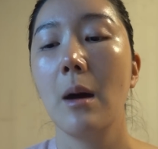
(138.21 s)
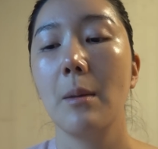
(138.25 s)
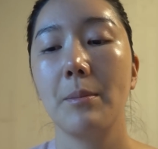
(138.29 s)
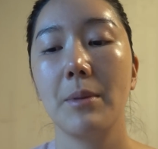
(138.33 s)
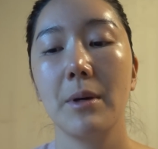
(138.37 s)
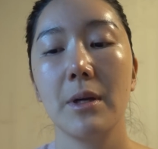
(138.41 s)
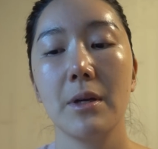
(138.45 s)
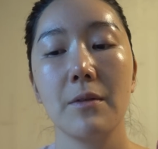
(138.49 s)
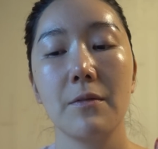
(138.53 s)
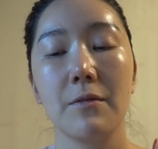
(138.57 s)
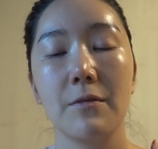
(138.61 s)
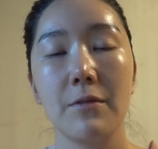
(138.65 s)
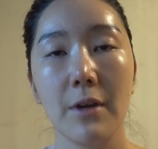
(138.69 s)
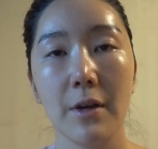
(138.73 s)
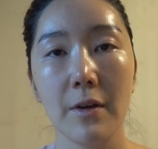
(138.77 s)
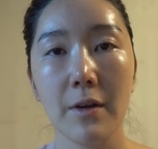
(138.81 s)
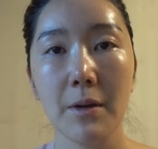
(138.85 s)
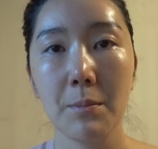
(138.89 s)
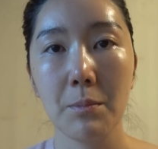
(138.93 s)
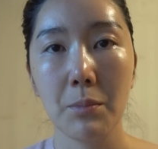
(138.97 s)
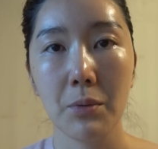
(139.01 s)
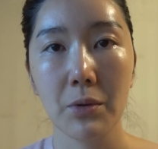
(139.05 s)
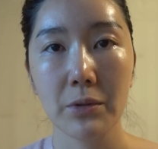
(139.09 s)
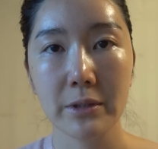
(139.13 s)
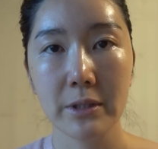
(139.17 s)
But very
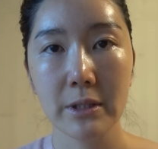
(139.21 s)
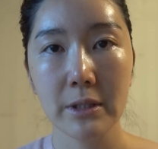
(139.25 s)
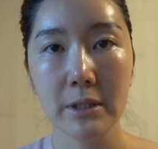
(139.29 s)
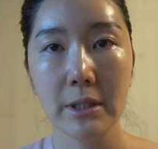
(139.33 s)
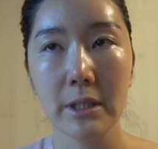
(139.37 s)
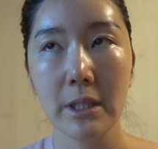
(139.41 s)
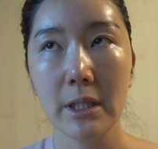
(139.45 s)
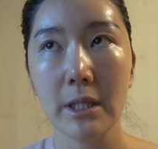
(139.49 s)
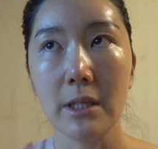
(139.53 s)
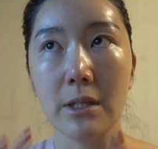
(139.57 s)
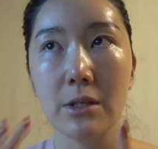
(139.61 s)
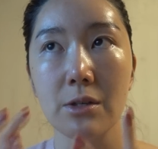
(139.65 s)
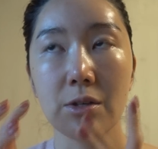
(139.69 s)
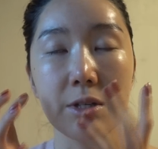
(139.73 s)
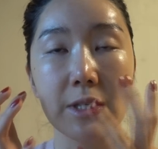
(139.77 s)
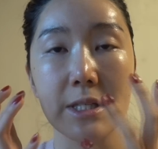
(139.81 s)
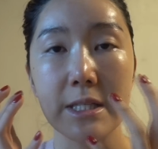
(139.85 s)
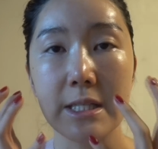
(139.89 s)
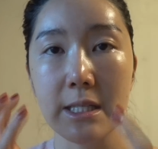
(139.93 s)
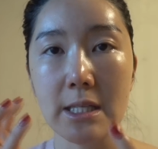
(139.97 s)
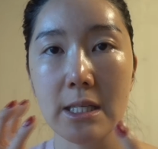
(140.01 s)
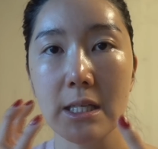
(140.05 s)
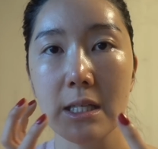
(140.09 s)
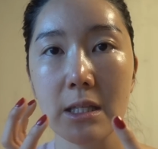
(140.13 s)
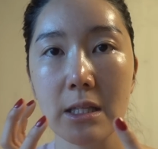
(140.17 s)
importantly, your
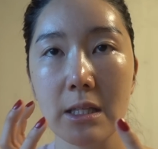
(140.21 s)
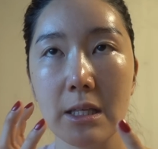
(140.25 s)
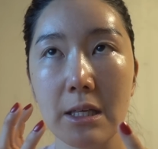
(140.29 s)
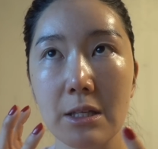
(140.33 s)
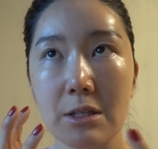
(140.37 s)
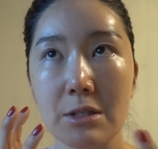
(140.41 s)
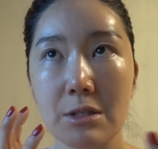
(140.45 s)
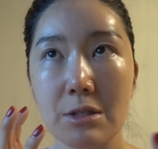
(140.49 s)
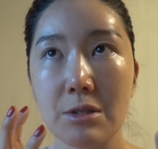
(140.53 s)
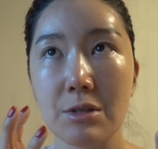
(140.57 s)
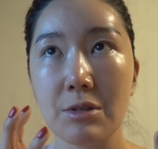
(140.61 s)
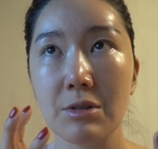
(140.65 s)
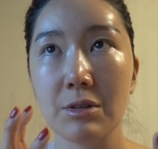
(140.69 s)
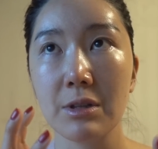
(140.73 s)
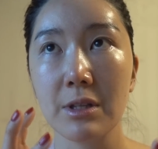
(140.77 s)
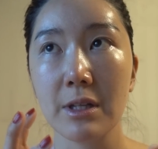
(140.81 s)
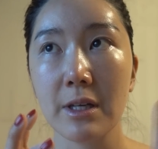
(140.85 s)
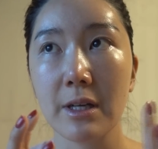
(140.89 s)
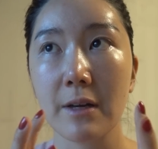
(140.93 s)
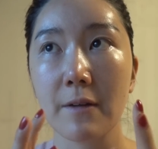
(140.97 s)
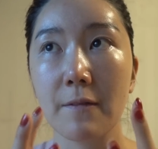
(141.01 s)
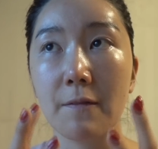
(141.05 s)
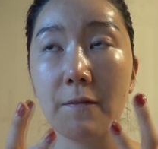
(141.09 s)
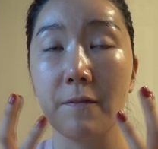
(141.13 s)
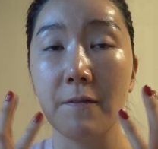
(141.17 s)
skin needs to
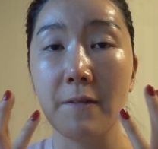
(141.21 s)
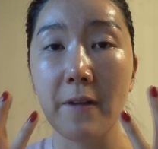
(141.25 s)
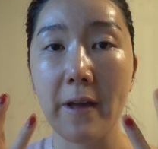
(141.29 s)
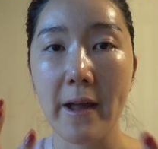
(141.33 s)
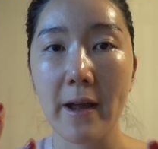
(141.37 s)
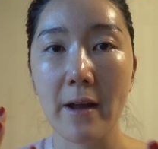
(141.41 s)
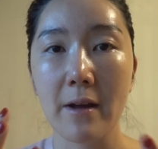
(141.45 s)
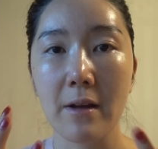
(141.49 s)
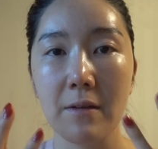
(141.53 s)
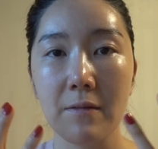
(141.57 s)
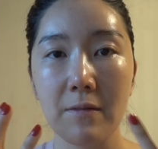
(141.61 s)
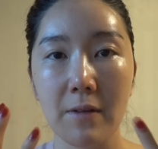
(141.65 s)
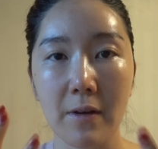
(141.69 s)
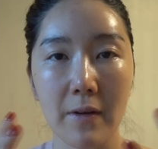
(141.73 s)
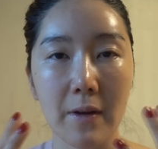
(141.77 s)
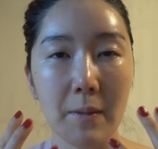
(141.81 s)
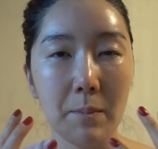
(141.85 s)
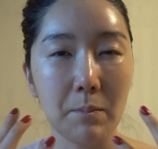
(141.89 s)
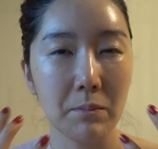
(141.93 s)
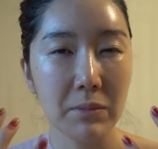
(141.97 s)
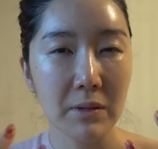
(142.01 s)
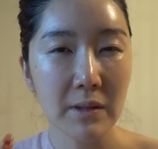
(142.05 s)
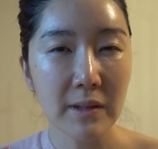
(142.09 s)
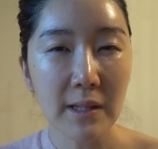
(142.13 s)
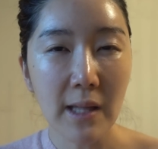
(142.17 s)
look very
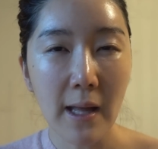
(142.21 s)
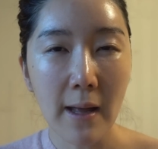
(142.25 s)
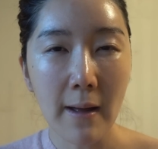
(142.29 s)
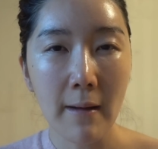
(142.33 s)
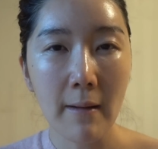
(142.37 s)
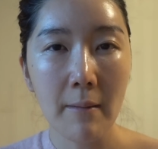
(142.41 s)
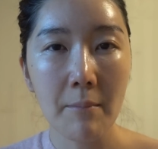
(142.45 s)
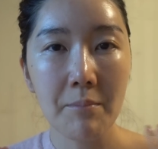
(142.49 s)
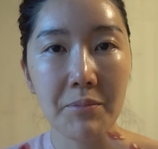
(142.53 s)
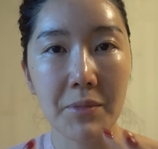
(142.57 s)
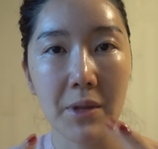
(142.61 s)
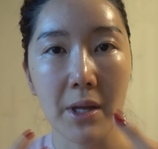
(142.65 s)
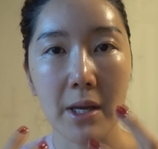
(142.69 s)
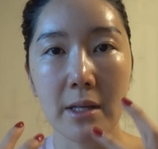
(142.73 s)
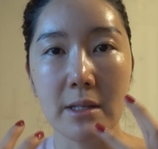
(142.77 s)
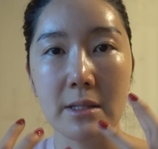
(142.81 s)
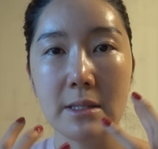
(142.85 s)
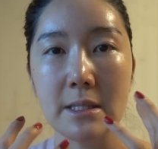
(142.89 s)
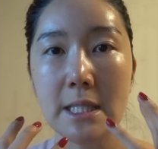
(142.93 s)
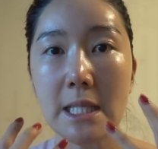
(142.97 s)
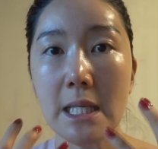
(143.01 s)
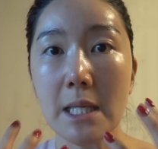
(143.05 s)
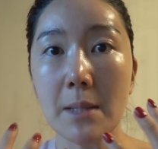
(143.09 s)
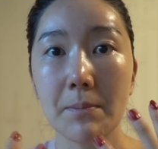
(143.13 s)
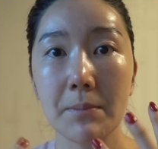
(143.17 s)
plumped
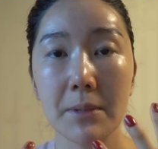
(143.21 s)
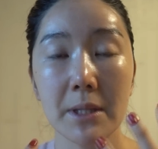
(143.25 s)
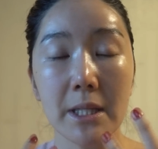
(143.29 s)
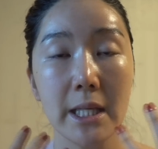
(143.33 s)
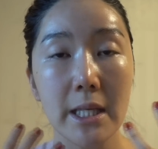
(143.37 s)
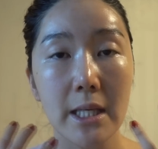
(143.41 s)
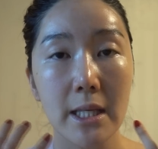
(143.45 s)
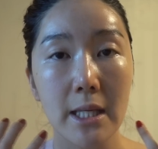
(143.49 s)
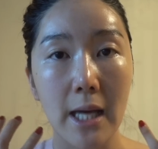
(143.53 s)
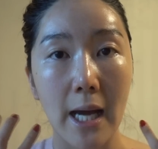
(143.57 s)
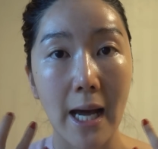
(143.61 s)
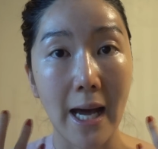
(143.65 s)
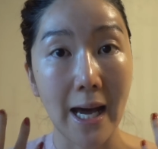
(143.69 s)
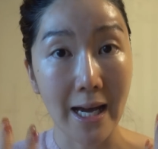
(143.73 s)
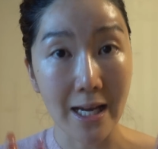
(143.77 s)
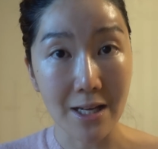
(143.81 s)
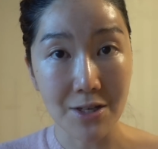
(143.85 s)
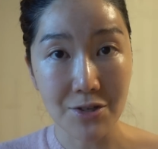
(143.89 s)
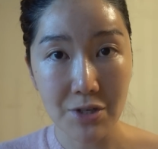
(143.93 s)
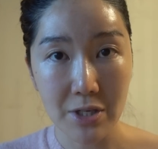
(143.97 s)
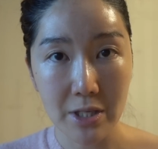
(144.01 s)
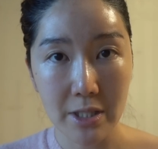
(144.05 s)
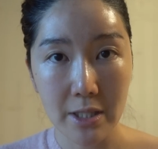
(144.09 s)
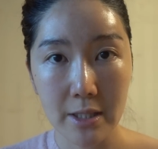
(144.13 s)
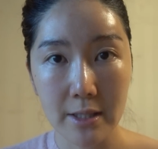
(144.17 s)
and deeply
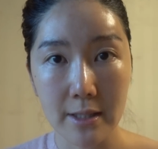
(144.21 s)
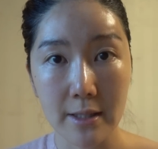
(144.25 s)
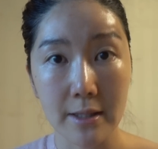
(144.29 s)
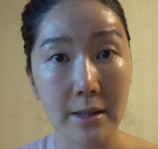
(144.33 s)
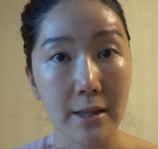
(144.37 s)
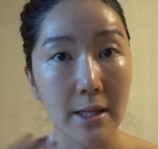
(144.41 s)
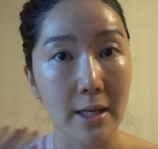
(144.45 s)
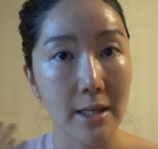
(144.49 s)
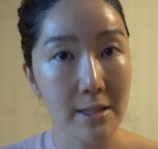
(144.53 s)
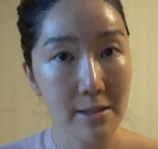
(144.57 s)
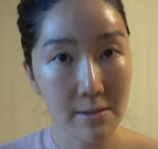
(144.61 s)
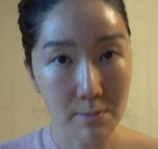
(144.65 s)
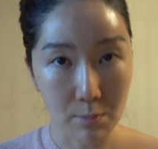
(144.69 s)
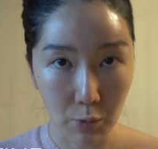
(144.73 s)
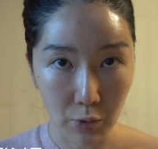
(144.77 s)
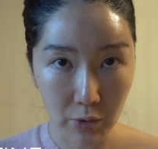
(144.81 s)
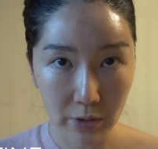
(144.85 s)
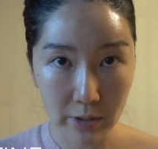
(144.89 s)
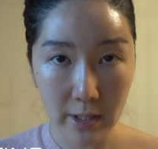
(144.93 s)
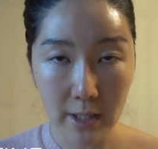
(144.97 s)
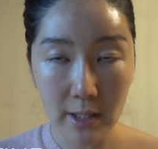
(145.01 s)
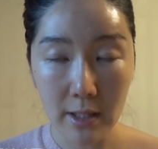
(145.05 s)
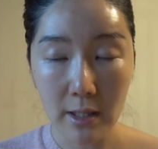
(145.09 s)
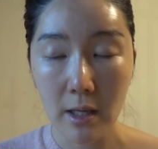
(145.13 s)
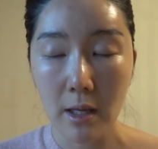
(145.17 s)
hydrated the next
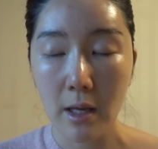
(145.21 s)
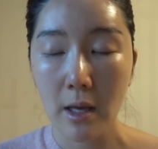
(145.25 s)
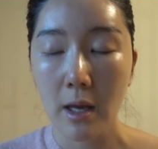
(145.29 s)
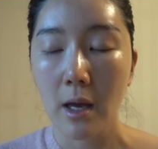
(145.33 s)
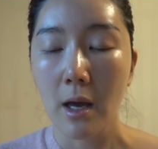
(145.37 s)
morning.